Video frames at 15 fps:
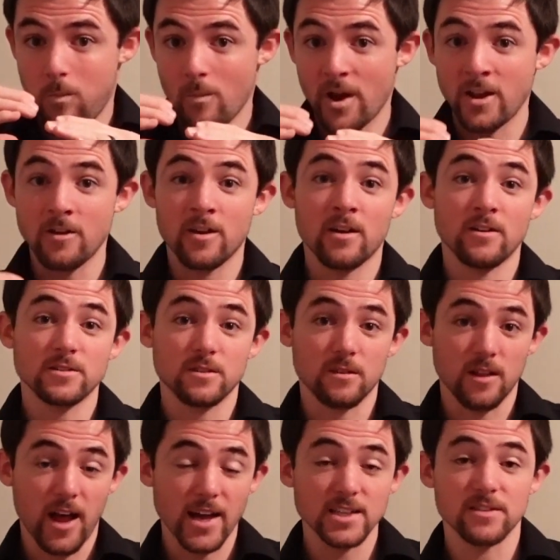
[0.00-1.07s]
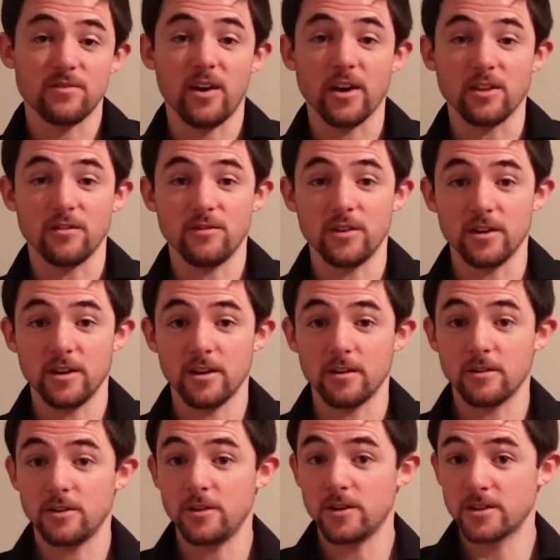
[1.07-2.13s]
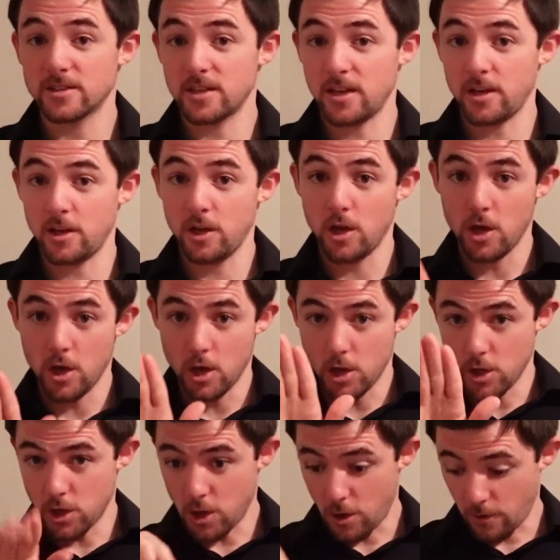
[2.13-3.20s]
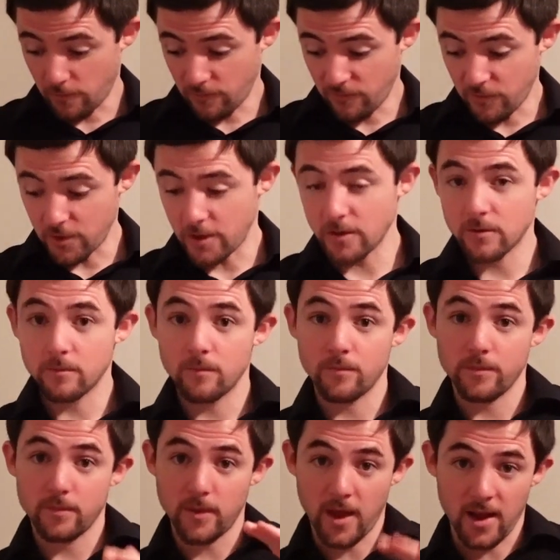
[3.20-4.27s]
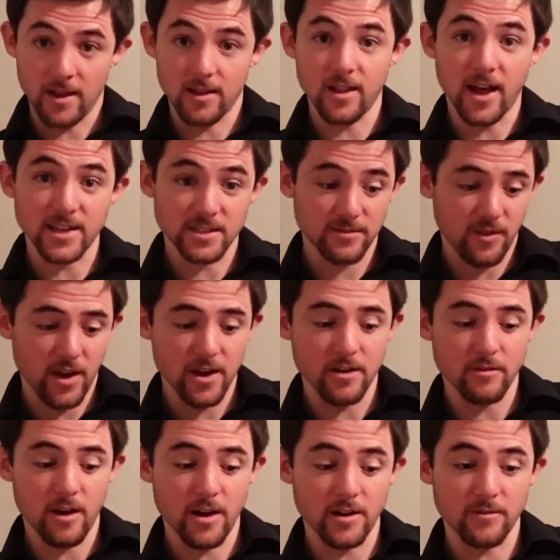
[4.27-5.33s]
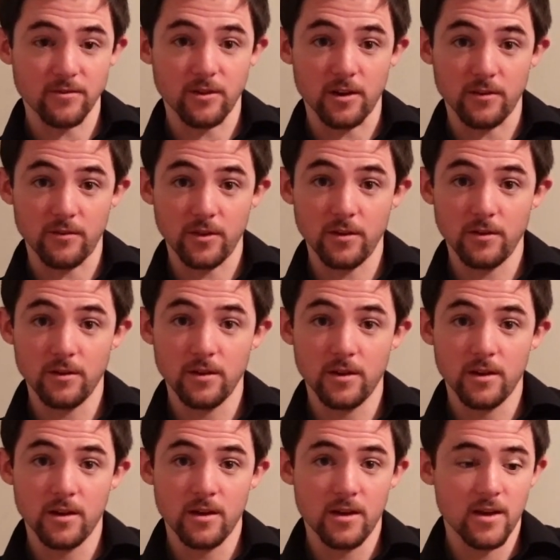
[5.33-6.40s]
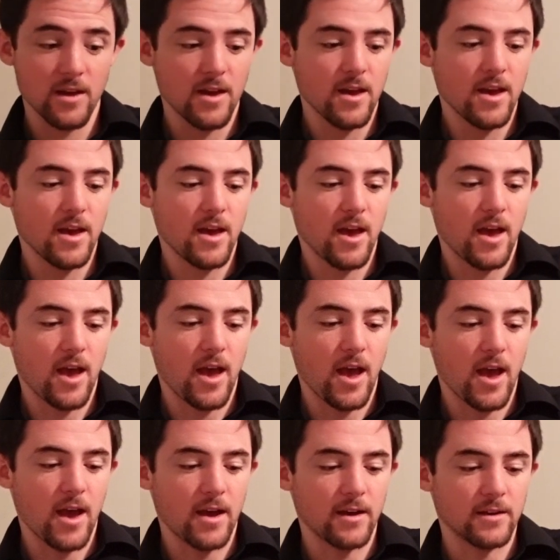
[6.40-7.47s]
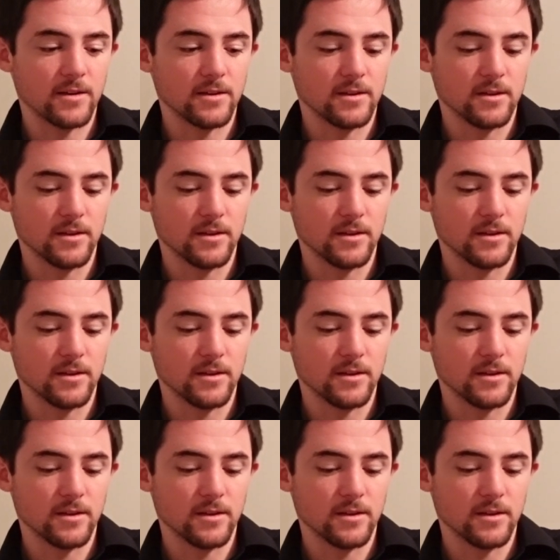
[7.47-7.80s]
And you can also classify the foot here. You can say your foot and classify it right in front of you. And